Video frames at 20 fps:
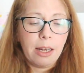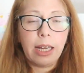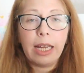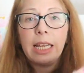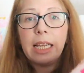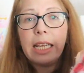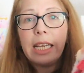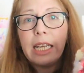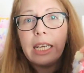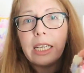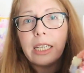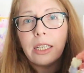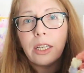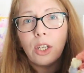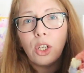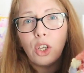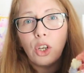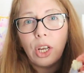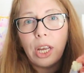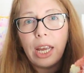clean
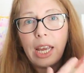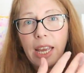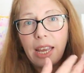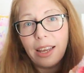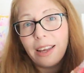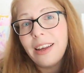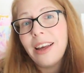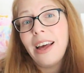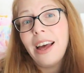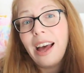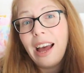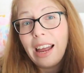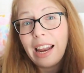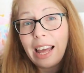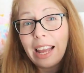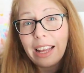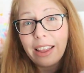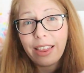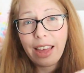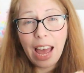looking. I
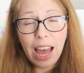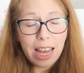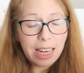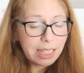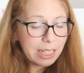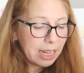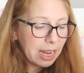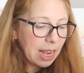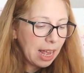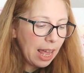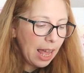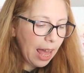like that.